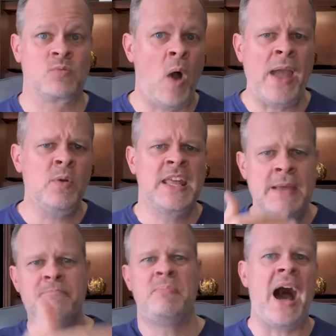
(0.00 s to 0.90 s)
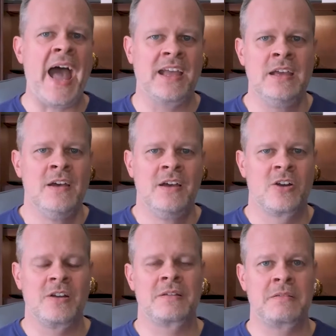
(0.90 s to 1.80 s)
Why would he buy
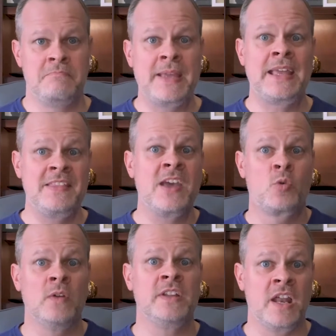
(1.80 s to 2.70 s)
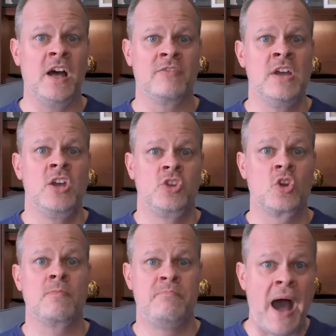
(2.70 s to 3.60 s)
her, making the equivalent of
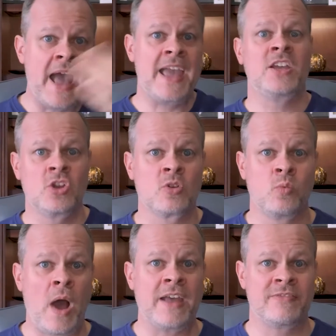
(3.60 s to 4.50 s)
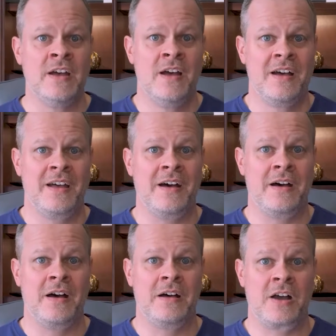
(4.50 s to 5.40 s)
you're buying your wife
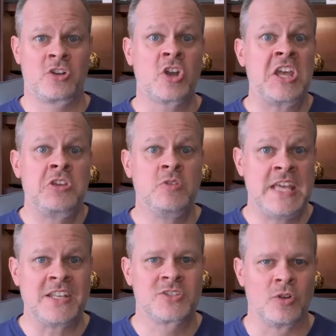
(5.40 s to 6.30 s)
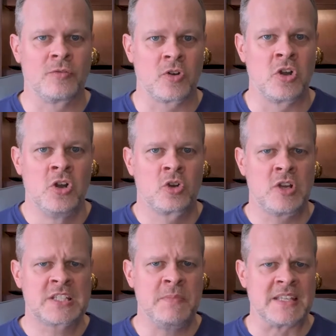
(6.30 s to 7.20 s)
a cooking utensil for
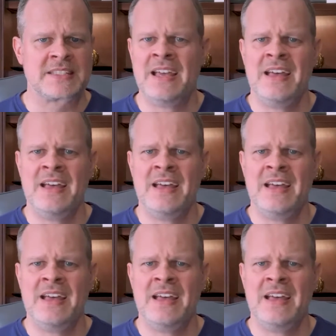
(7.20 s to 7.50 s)
Christmas?